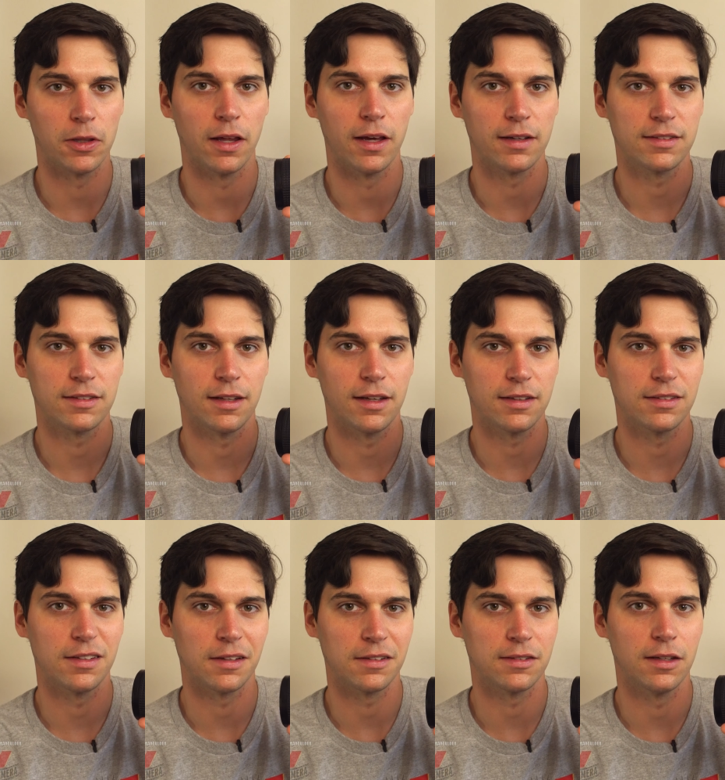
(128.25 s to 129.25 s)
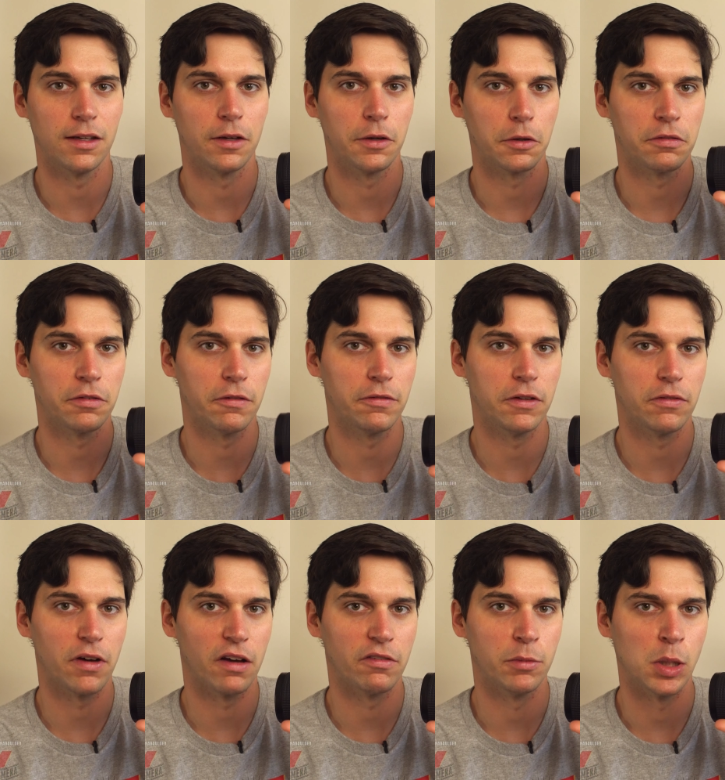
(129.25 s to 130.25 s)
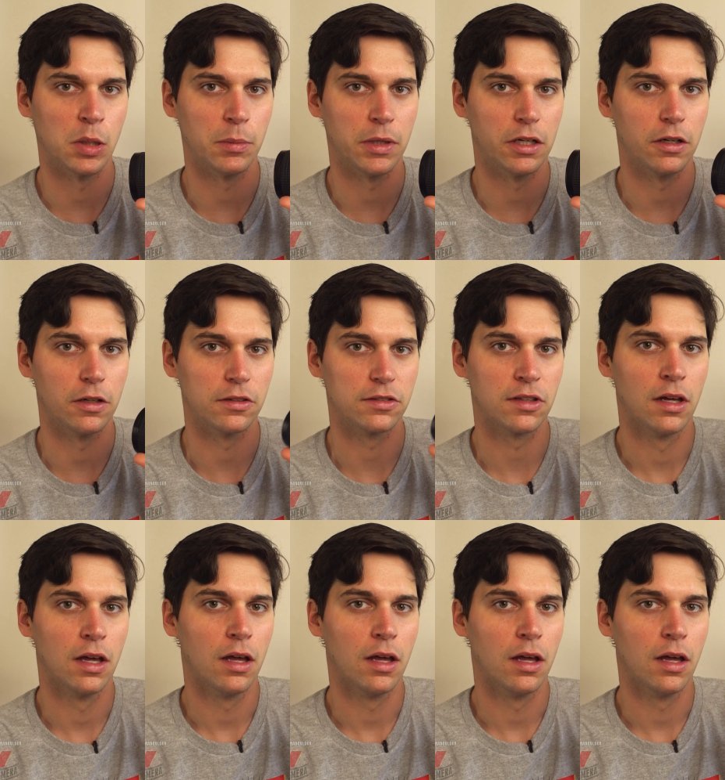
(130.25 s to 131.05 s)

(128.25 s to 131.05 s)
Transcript: lengths like 60 or 55mm,